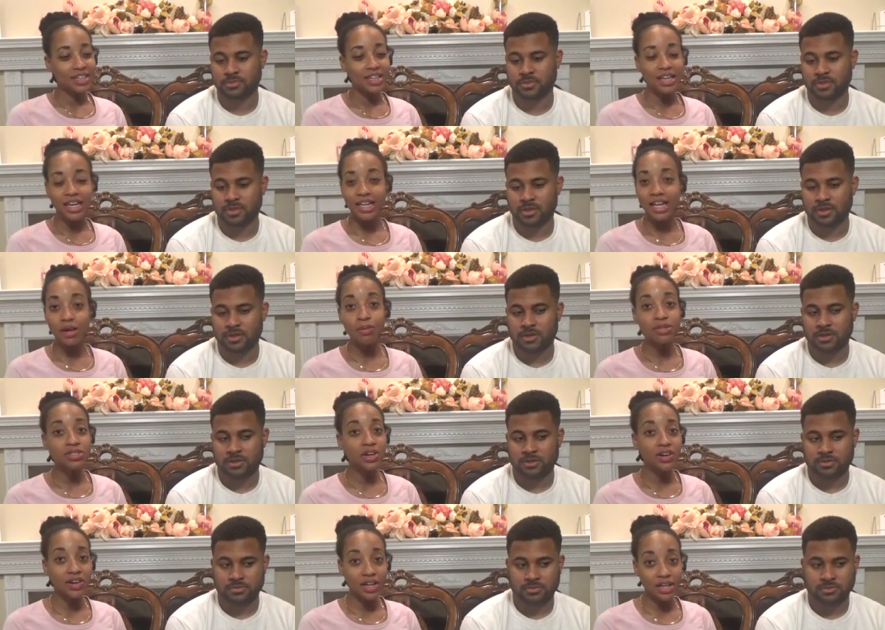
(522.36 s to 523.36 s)
Speaker 1: and they was
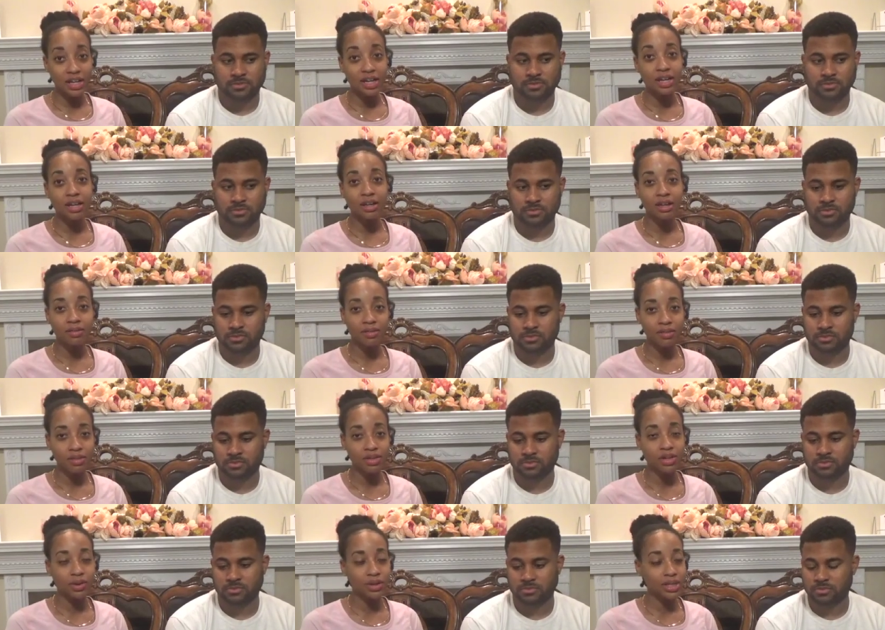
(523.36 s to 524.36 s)
hurting, you
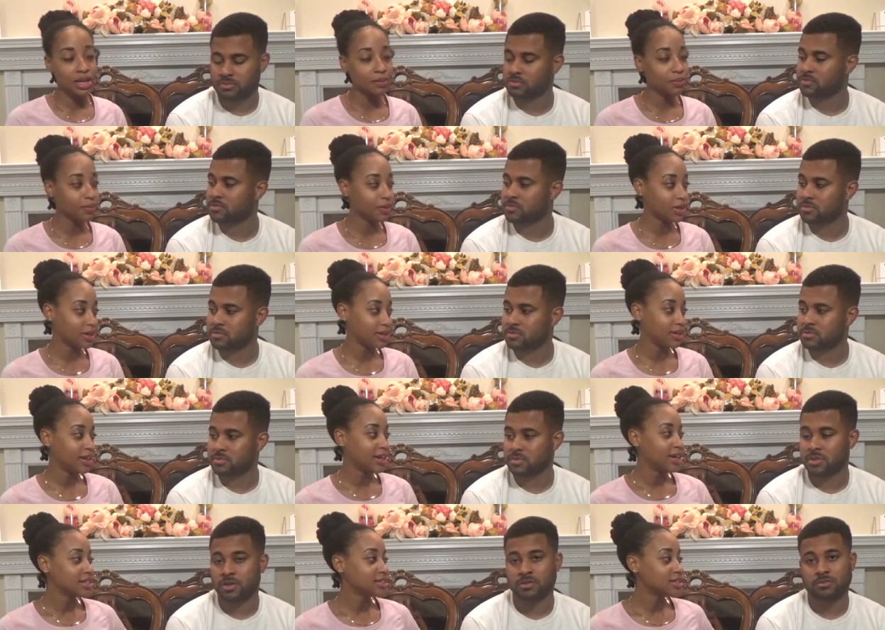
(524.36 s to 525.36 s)
know, at that point.
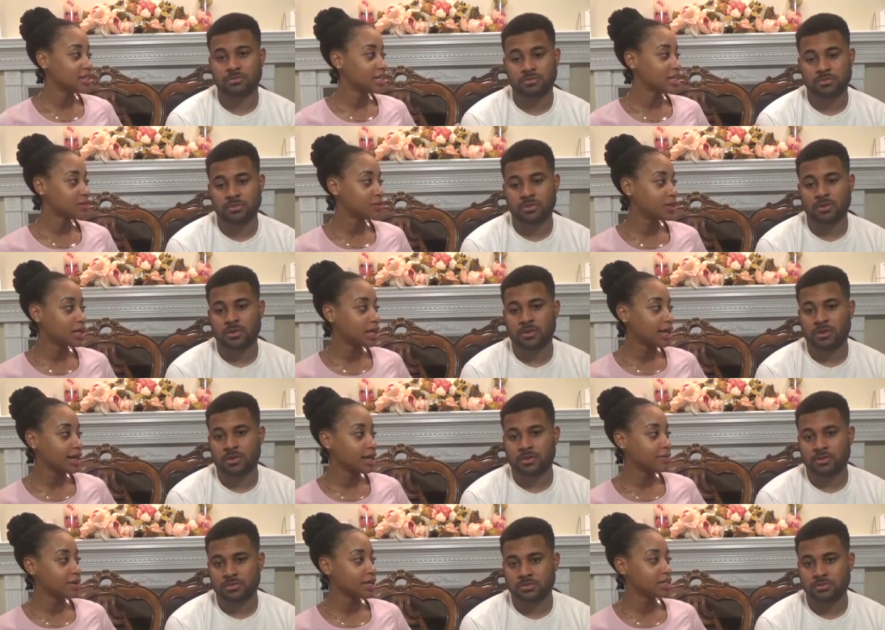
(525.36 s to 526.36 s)
So then that's when he
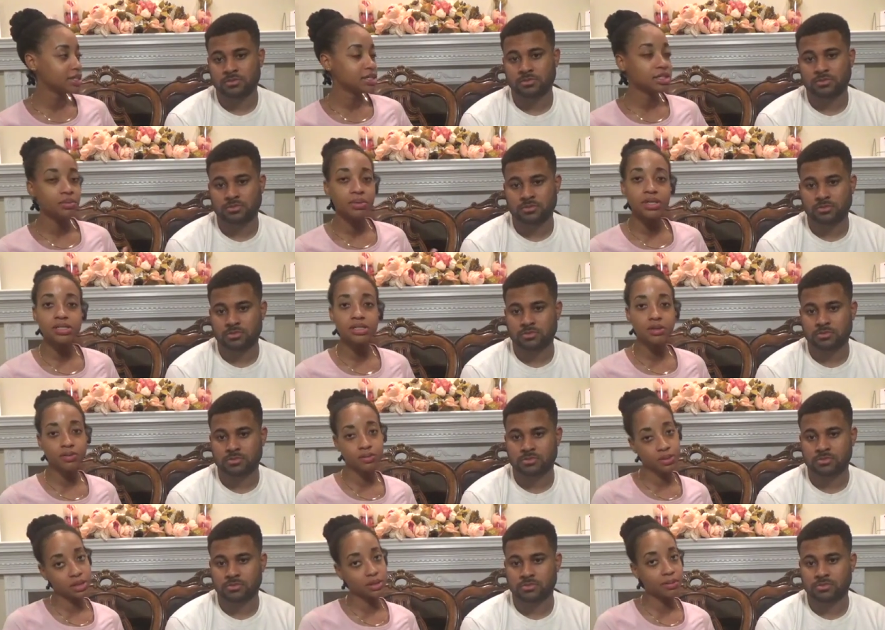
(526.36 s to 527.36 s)
came and he did some of the stuff in
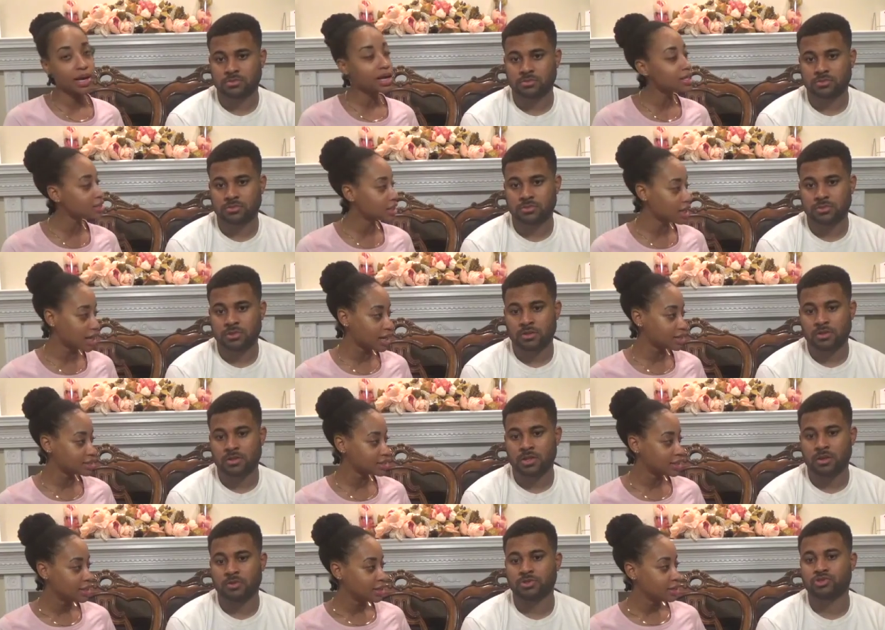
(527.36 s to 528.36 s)
the Lamaze class.
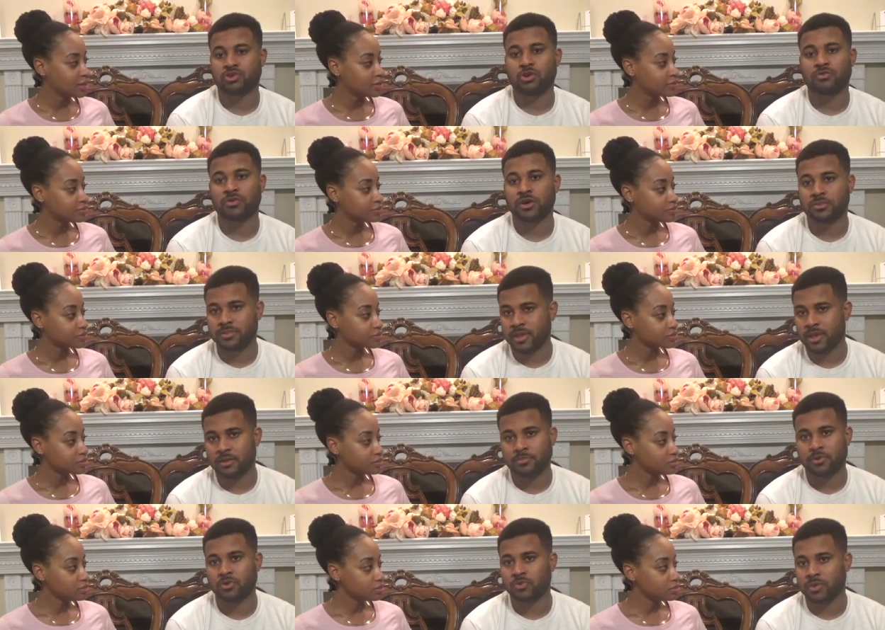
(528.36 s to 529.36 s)
Speaker 2: Uh, we drove up there,
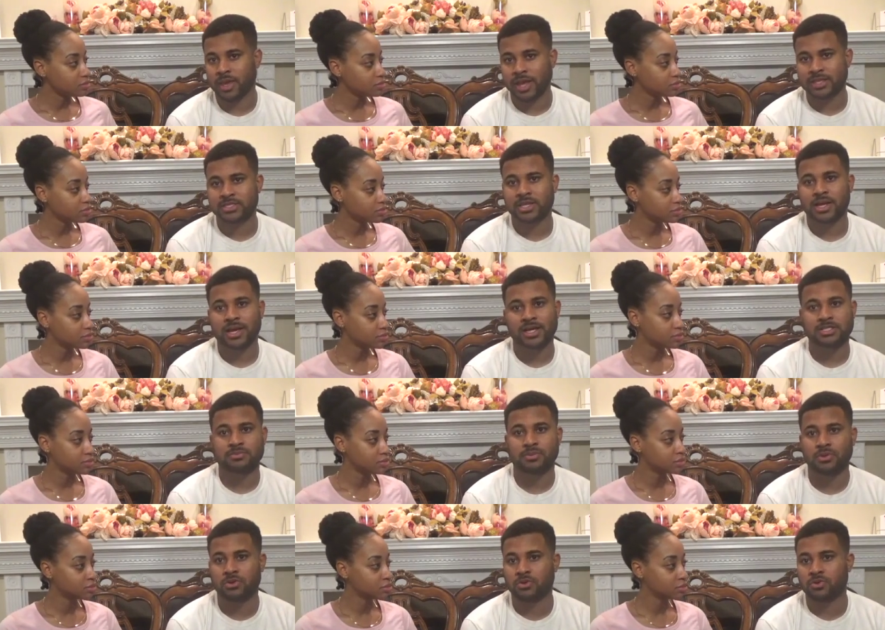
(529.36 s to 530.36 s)
boom, we got to the
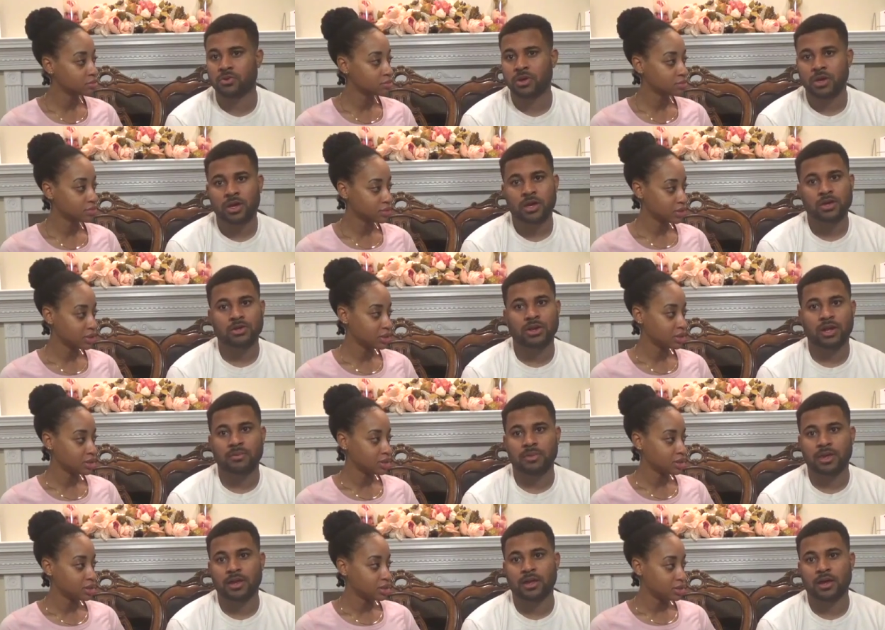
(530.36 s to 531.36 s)
hospital. You know what I
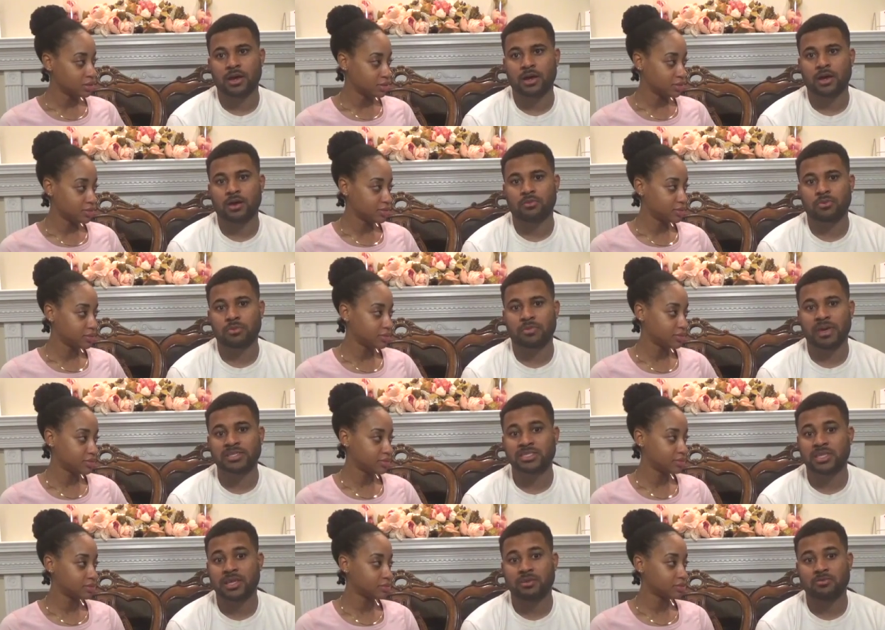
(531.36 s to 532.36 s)
mean? Uh, we
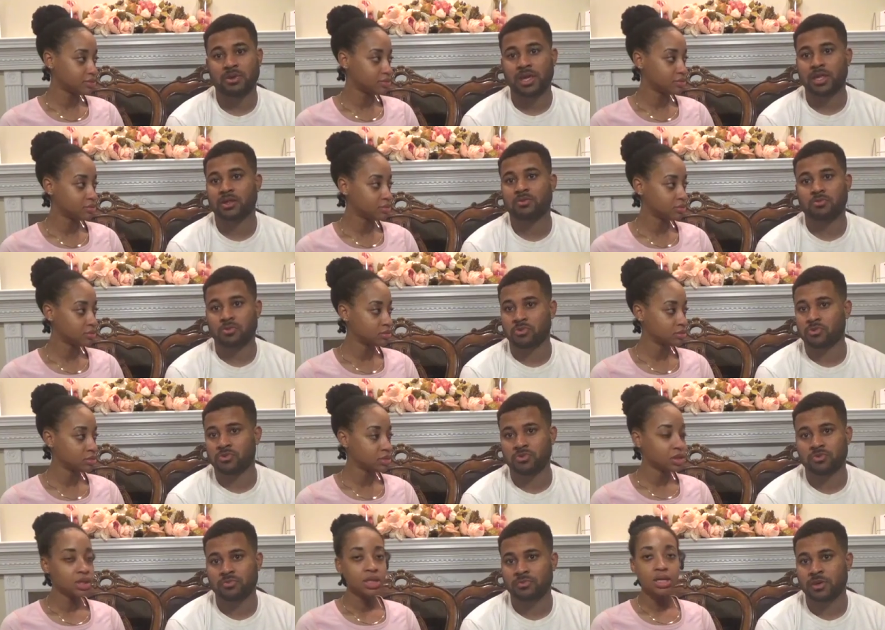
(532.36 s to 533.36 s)
basically, we in the
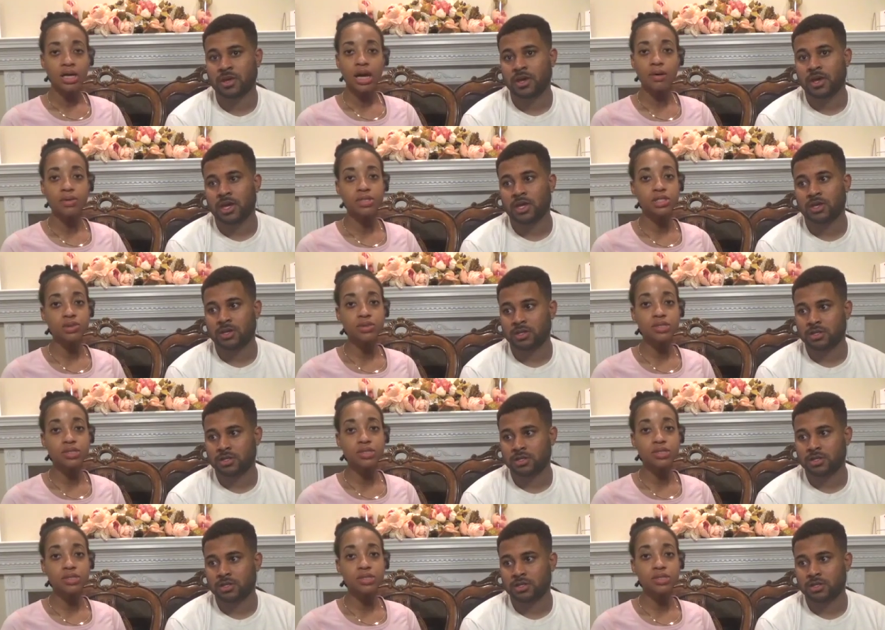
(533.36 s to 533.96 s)
room.
Speaker 1: I was two